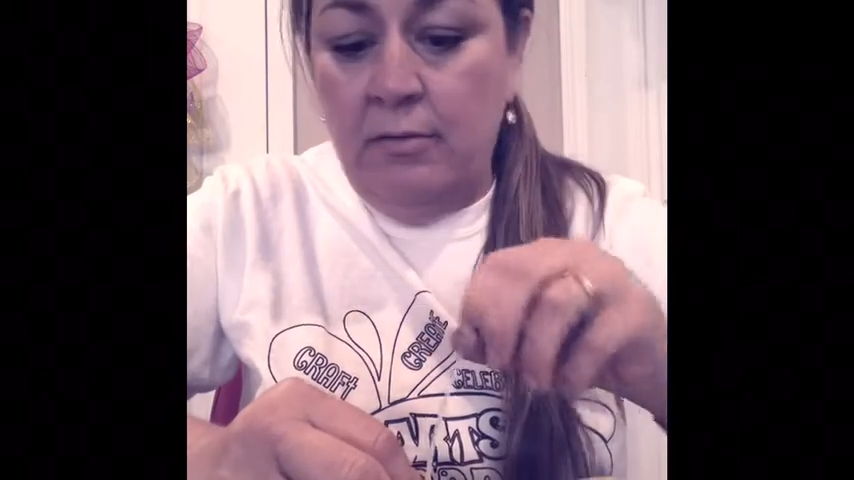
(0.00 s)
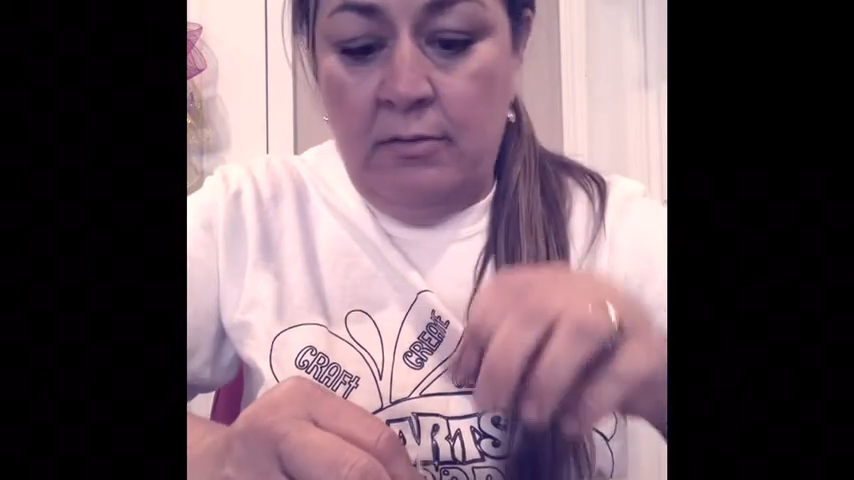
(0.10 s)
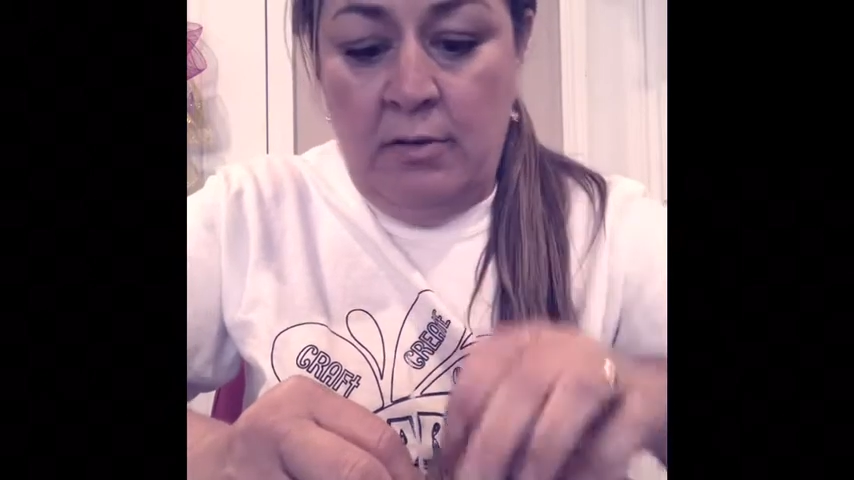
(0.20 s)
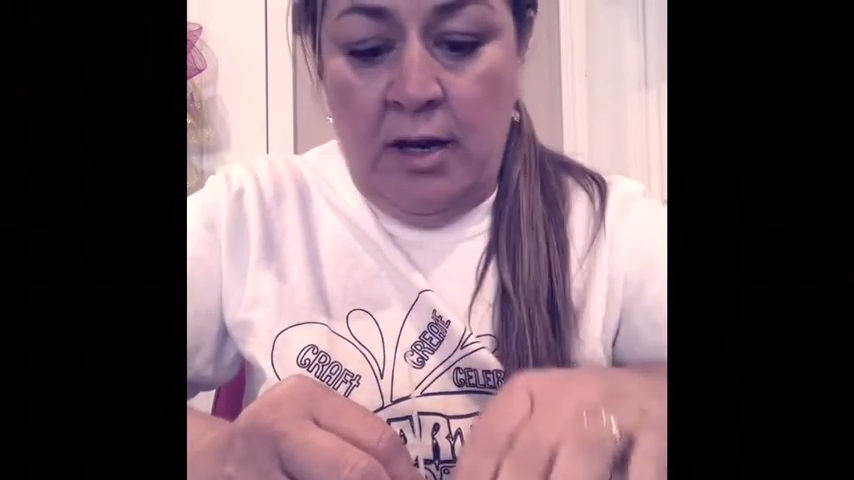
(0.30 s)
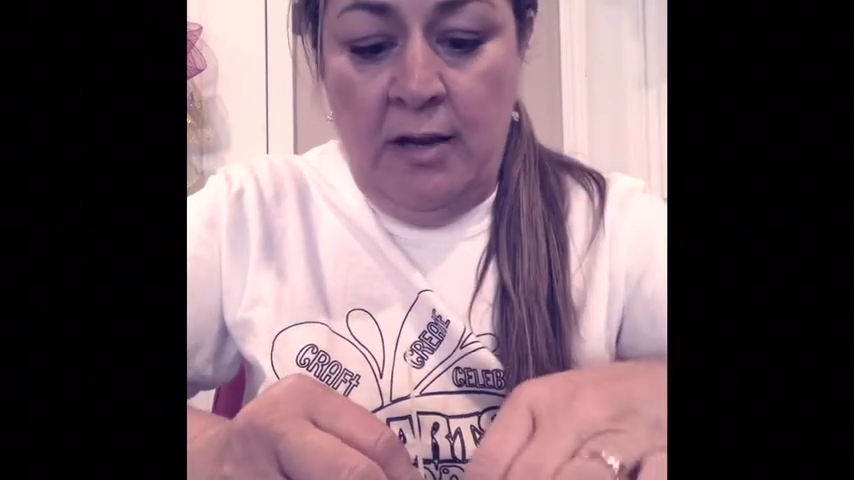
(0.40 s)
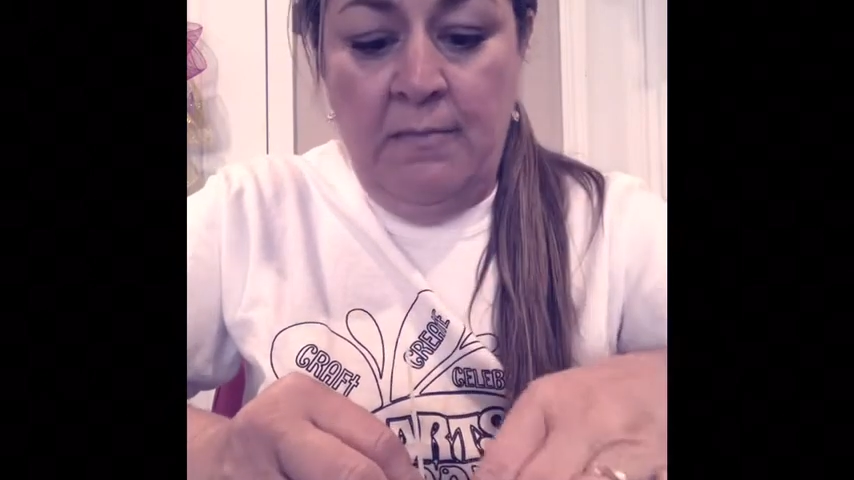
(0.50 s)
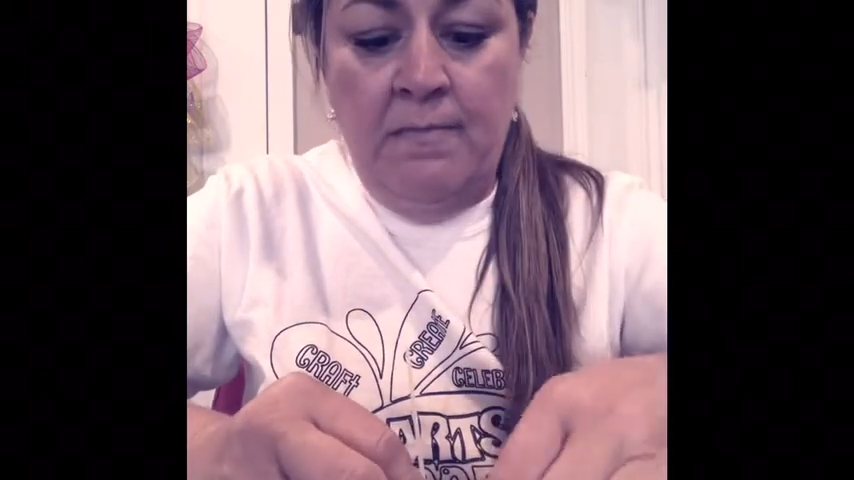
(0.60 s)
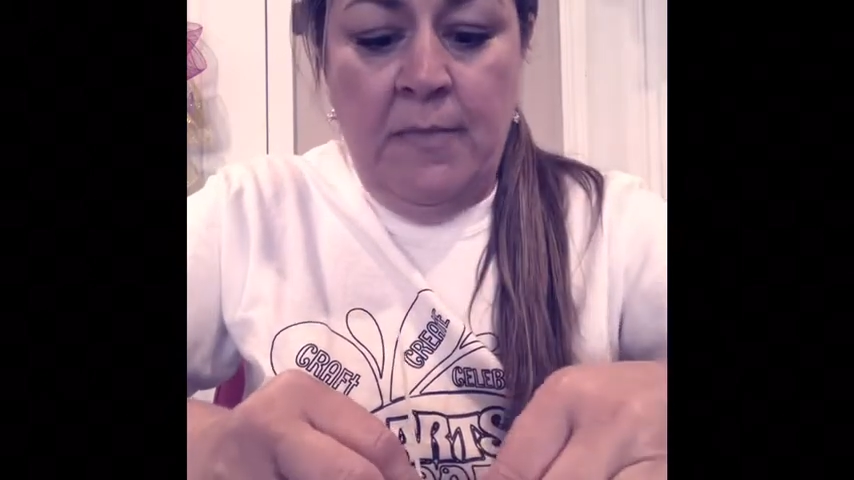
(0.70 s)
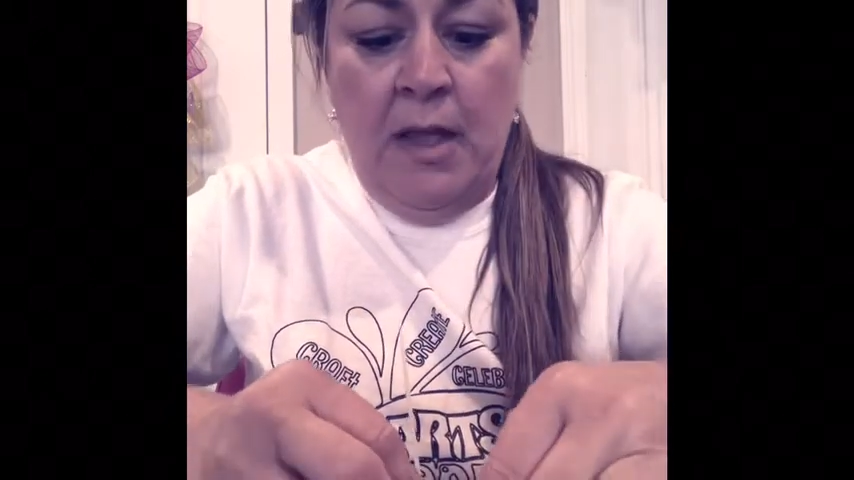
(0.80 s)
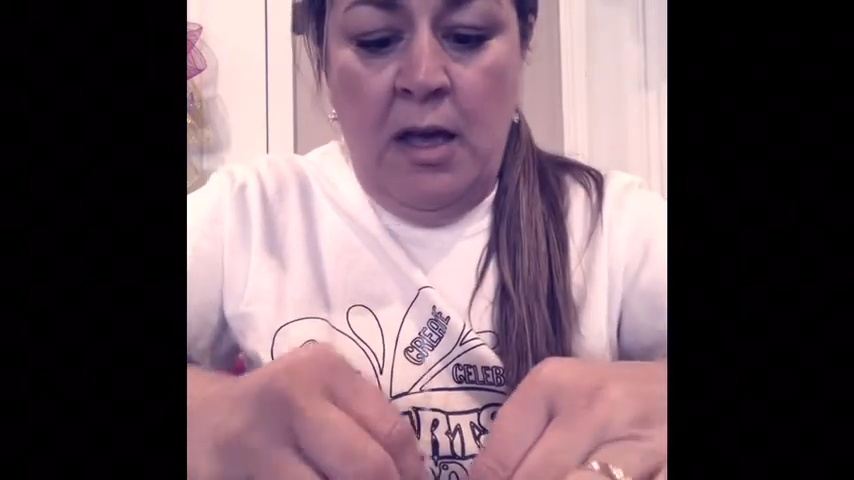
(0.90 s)
right?
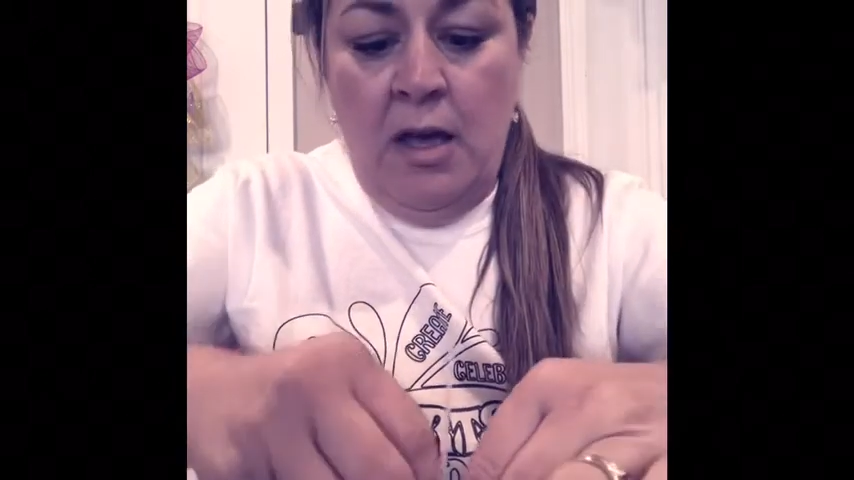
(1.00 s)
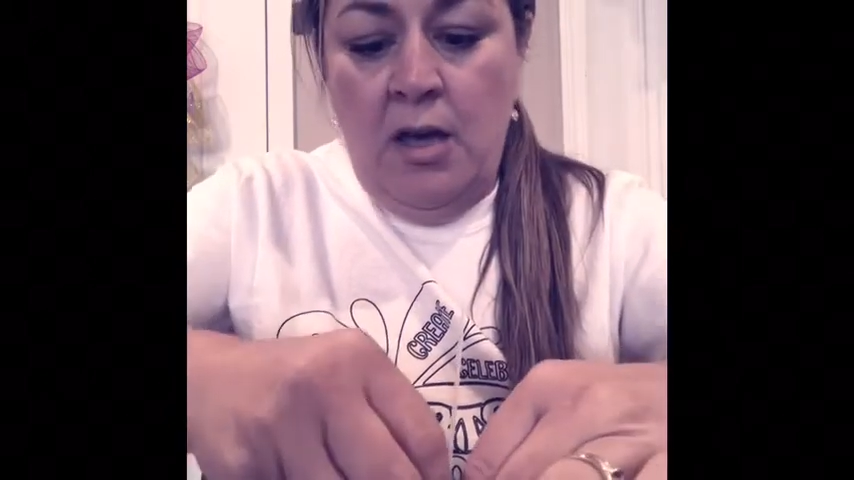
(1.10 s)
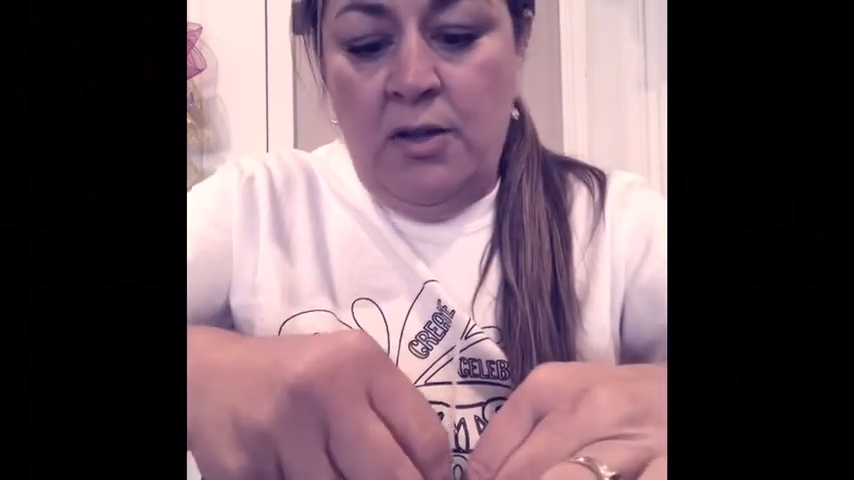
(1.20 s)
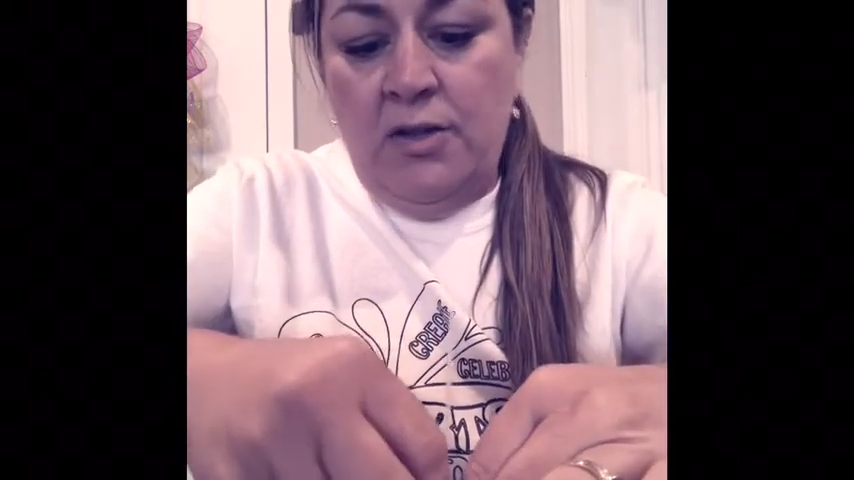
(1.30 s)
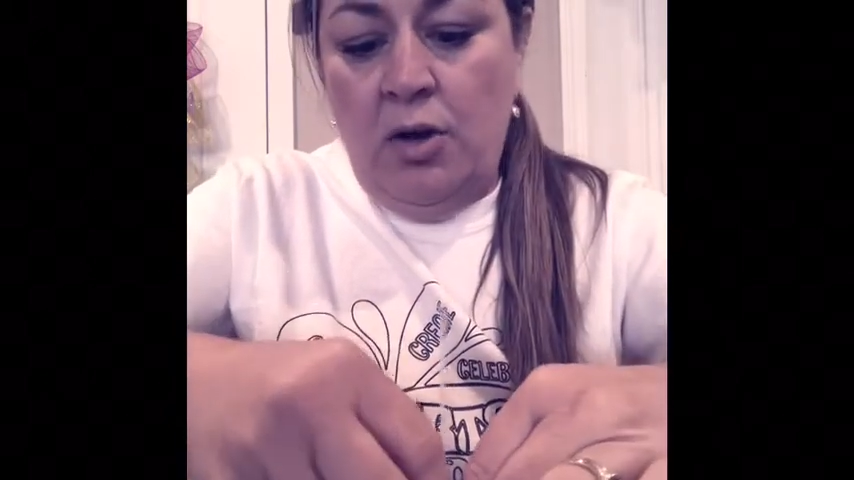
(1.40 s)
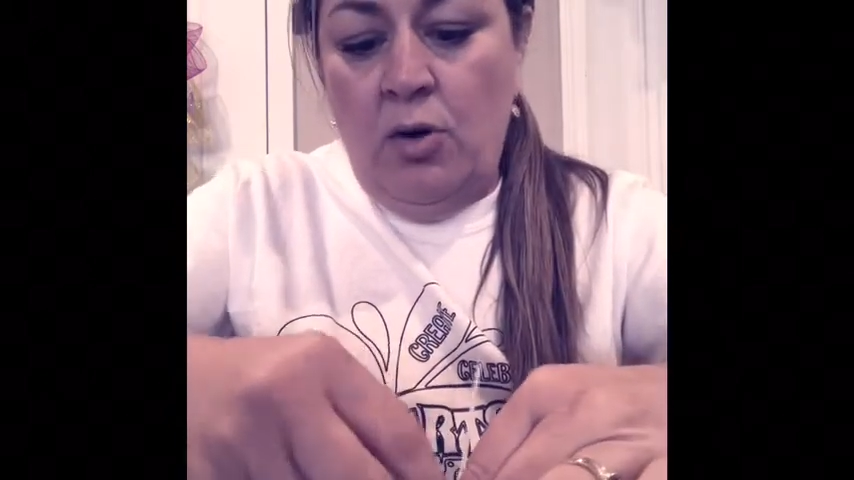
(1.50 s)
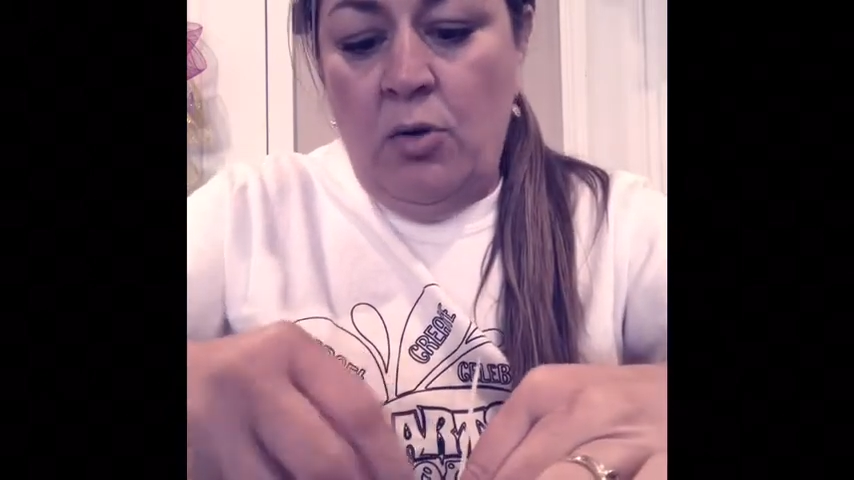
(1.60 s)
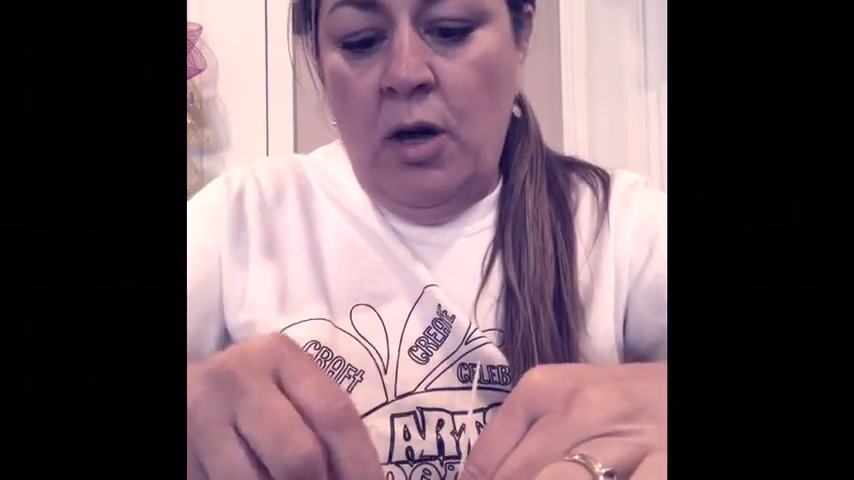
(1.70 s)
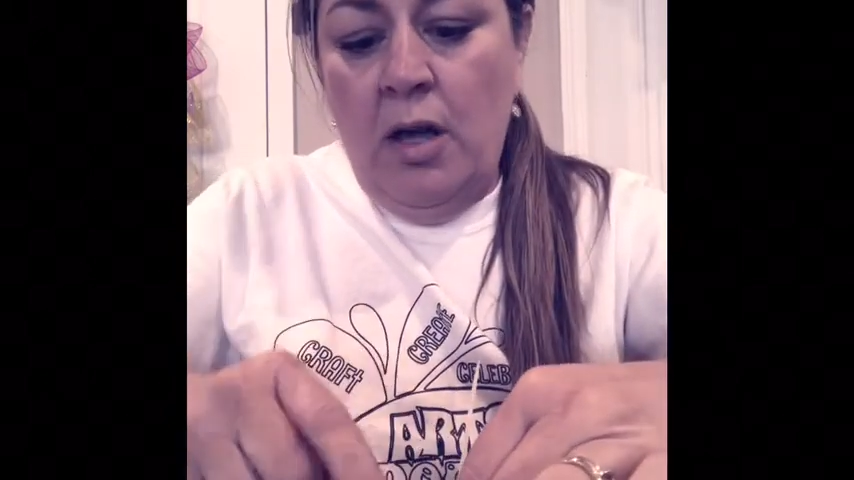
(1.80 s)
So